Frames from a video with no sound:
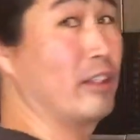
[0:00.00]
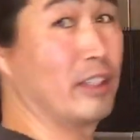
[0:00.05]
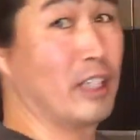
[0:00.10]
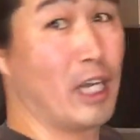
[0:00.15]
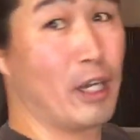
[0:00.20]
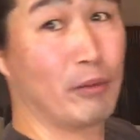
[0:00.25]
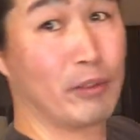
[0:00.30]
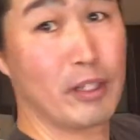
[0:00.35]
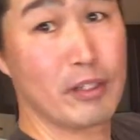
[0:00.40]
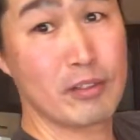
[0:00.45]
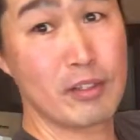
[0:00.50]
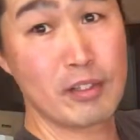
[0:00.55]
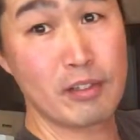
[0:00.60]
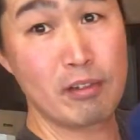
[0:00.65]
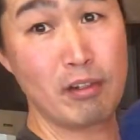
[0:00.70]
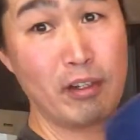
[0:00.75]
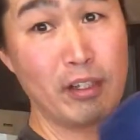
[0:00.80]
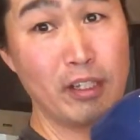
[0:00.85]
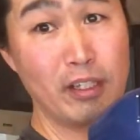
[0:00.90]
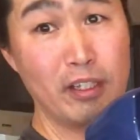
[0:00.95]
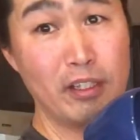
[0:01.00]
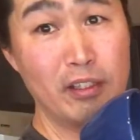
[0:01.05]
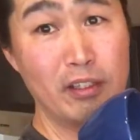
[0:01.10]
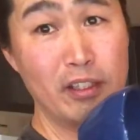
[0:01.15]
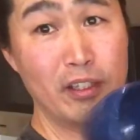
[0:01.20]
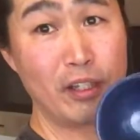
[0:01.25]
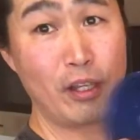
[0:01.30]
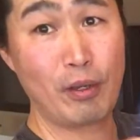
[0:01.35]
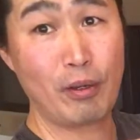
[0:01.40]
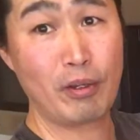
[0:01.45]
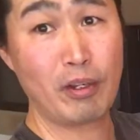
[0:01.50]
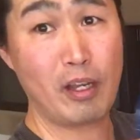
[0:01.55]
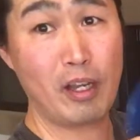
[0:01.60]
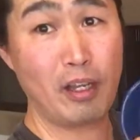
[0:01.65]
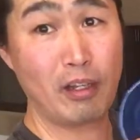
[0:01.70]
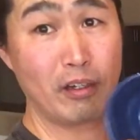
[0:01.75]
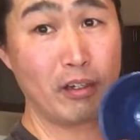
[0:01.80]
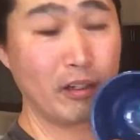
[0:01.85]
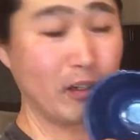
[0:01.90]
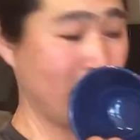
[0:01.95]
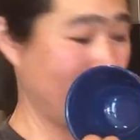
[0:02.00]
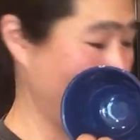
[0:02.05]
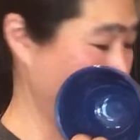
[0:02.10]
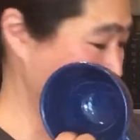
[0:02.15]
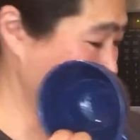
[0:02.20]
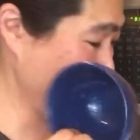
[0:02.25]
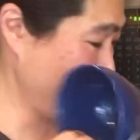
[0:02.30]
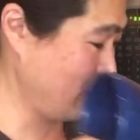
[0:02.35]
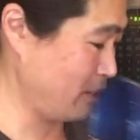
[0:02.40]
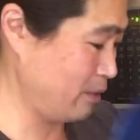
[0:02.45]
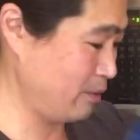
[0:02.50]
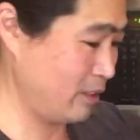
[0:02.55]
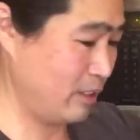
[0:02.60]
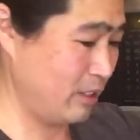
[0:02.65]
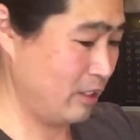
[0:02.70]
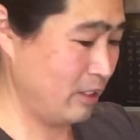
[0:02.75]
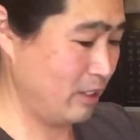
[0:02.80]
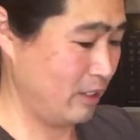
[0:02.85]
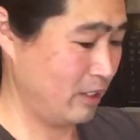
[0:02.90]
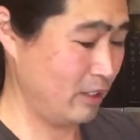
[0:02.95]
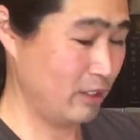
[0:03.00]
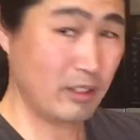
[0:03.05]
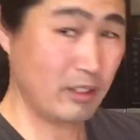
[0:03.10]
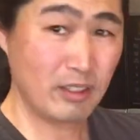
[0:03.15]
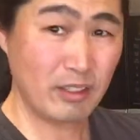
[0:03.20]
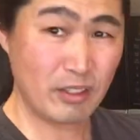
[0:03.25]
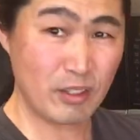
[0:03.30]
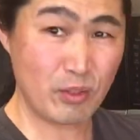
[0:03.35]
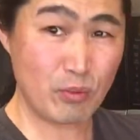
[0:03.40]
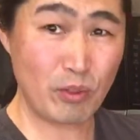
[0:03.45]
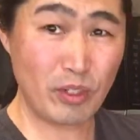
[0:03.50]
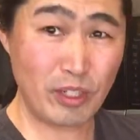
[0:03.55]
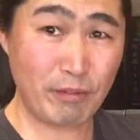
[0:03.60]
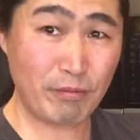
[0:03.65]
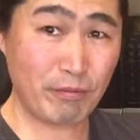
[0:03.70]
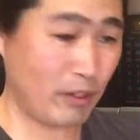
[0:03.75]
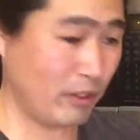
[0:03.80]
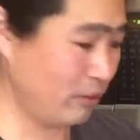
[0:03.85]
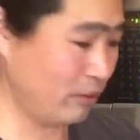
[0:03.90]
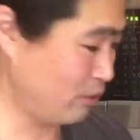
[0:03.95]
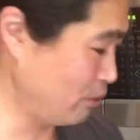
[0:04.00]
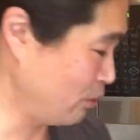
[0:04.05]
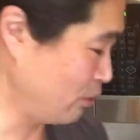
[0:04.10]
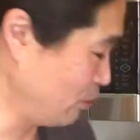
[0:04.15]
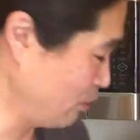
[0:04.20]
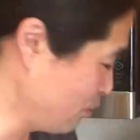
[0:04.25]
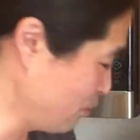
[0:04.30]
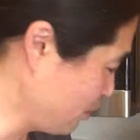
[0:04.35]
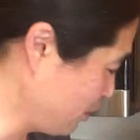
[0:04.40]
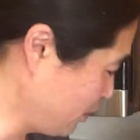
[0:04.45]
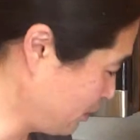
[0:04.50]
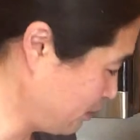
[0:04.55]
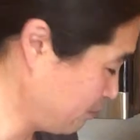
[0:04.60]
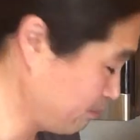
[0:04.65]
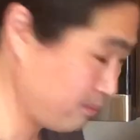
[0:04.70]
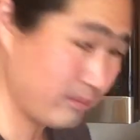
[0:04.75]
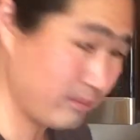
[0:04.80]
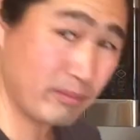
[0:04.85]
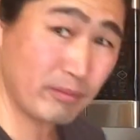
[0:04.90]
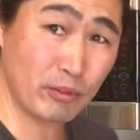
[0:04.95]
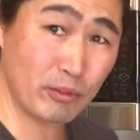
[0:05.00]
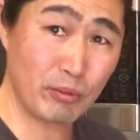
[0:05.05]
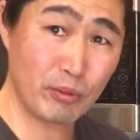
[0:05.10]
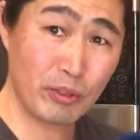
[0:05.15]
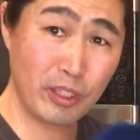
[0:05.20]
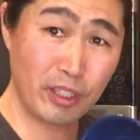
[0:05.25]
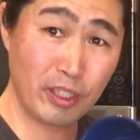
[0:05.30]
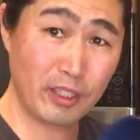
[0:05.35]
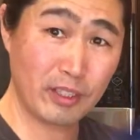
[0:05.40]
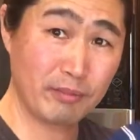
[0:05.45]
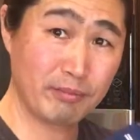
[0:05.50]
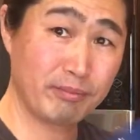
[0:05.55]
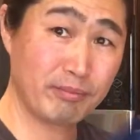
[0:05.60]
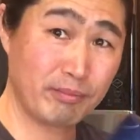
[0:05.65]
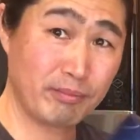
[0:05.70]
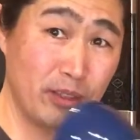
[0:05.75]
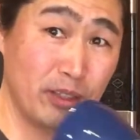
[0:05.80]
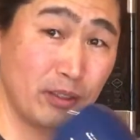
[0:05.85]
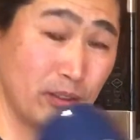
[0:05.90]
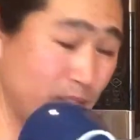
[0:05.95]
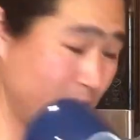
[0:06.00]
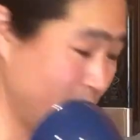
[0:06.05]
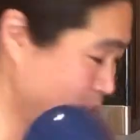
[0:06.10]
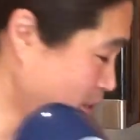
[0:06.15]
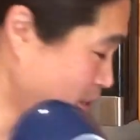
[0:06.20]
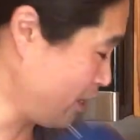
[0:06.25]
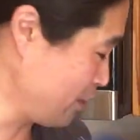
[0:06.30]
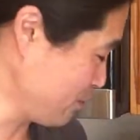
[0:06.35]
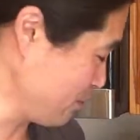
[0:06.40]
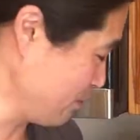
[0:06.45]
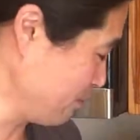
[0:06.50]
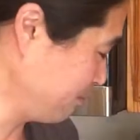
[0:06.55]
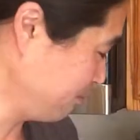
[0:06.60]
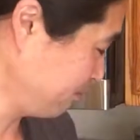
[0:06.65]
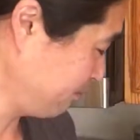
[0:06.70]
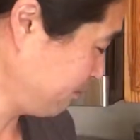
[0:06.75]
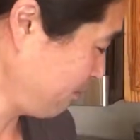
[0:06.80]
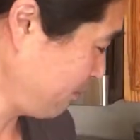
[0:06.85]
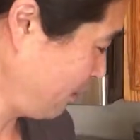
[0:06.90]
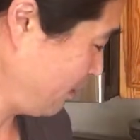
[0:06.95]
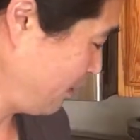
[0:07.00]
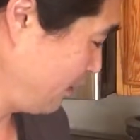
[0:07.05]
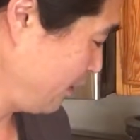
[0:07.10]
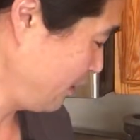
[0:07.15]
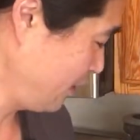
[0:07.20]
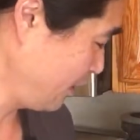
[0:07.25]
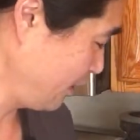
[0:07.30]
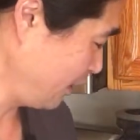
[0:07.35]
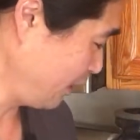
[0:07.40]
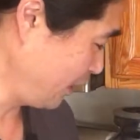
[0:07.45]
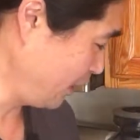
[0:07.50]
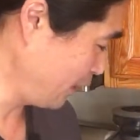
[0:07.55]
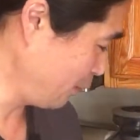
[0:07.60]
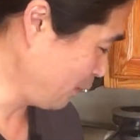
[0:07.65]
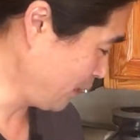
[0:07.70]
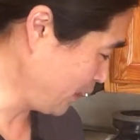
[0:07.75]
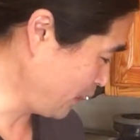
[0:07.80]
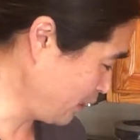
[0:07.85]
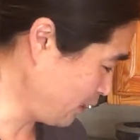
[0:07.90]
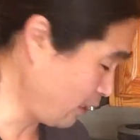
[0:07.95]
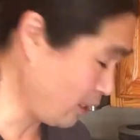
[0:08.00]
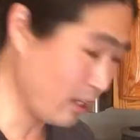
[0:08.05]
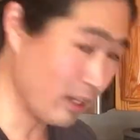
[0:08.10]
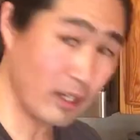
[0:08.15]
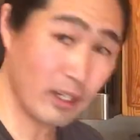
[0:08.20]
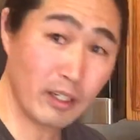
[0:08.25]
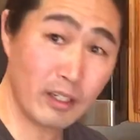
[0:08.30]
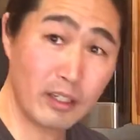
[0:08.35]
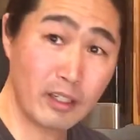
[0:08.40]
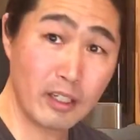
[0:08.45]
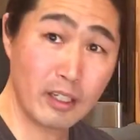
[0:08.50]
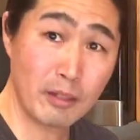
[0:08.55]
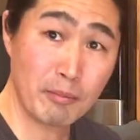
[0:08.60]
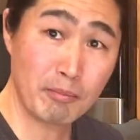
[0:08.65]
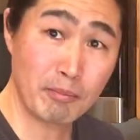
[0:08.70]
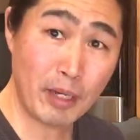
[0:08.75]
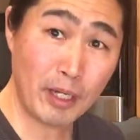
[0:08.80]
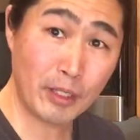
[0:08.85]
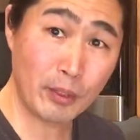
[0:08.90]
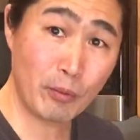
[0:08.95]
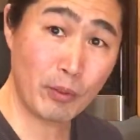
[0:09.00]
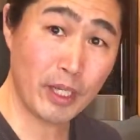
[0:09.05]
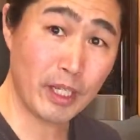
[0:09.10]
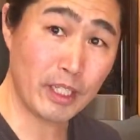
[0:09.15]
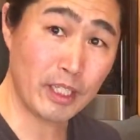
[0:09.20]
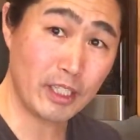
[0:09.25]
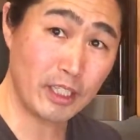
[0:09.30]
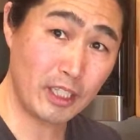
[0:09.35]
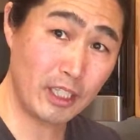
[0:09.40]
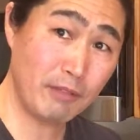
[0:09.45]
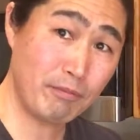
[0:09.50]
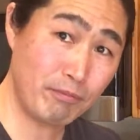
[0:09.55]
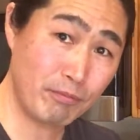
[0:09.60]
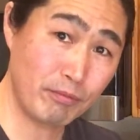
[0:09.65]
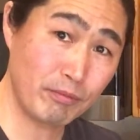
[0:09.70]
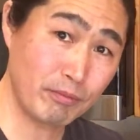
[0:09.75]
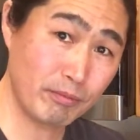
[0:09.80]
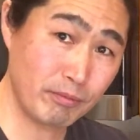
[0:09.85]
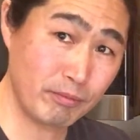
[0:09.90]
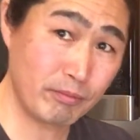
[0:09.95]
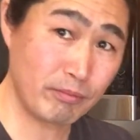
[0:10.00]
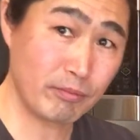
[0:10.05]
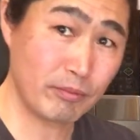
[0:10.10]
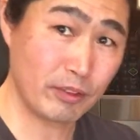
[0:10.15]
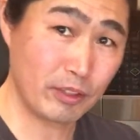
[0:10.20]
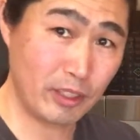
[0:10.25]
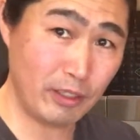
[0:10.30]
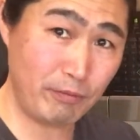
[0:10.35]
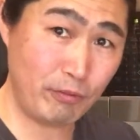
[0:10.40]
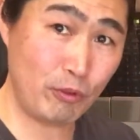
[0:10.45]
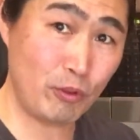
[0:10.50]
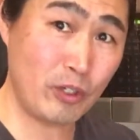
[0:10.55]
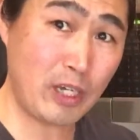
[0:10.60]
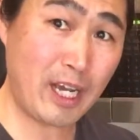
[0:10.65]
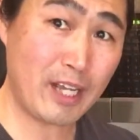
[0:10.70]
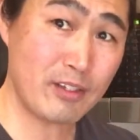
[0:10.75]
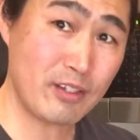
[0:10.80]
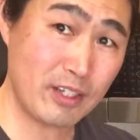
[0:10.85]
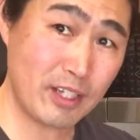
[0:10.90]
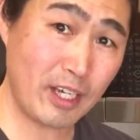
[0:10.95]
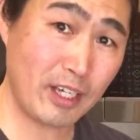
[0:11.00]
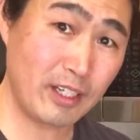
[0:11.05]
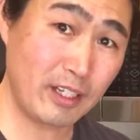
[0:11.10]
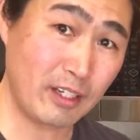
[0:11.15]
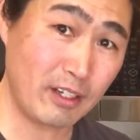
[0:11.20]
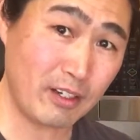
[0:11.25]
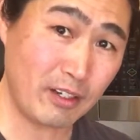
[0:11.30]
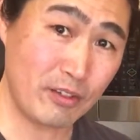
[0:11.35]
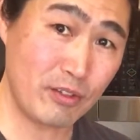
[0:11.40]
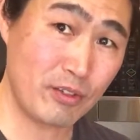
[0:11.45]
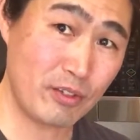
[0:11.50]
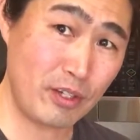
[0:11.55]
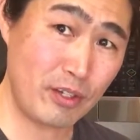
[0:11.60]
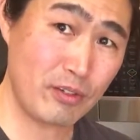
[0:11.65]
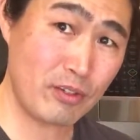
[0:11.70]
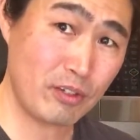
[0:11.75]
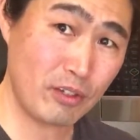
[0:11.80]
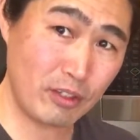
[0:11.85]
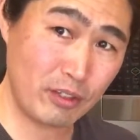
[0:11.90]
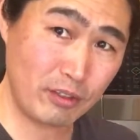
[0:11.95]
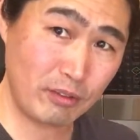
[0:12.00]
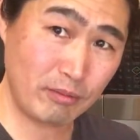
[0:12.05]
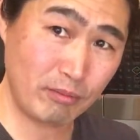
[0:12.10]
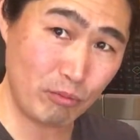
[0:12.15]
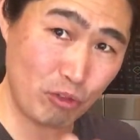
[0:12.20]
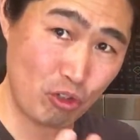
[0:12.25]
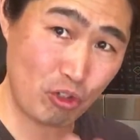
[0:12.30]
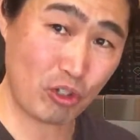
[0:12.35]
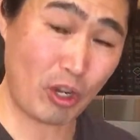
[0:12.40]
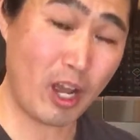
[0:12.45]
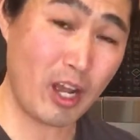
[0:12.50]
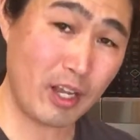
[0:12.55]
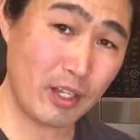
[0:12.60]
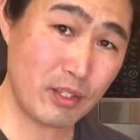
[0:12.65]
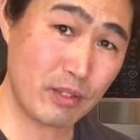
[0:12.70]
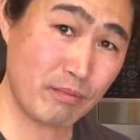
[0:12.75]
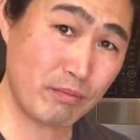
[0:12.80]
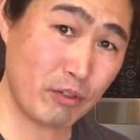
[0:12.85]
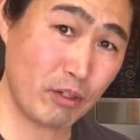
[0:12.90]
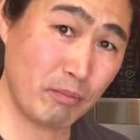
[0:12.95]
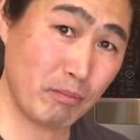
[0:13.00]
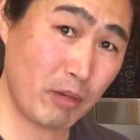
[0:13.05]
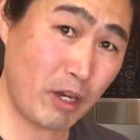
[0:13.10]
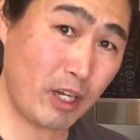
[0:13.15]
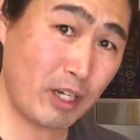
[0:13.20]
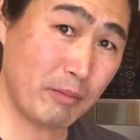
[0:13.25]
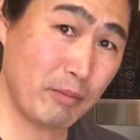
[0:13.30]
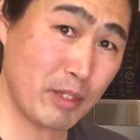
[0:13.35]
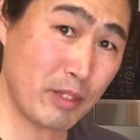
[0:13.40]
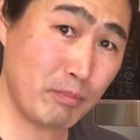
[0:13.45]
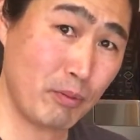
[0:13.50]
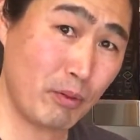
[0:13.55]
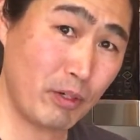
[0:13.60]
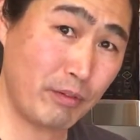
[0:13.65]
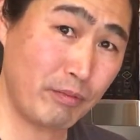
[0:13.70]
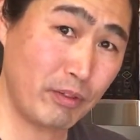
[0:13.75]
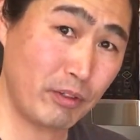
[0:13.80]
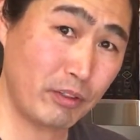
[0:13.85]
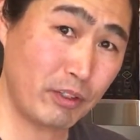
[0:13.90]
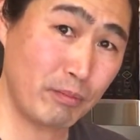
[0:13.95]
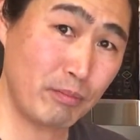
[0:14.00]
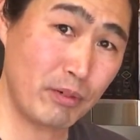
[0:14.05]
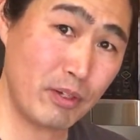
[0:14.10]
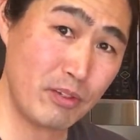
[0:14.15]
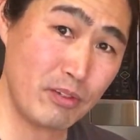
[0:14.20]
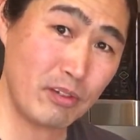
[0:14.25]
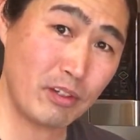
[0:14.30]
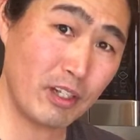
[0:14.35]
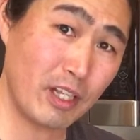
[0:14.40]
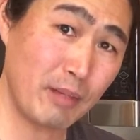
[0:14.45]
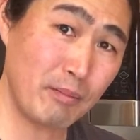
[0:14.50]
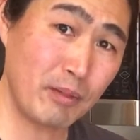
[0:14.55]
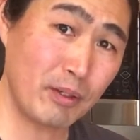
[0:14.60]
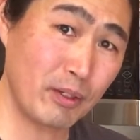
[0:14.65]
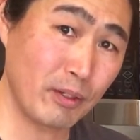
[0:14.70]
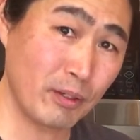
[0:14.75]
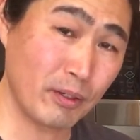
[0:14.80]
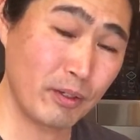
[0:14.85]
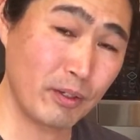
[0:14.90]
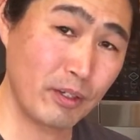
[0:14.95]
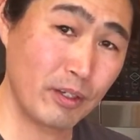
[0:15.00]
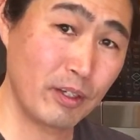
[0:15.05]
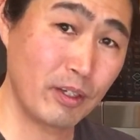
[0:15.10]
nowadays is called indigo color cup. So it's really fun to use it. Really is awesome. Anyway, by the way, if you guys are getting consistent shots from bottomless portafilter, please let me know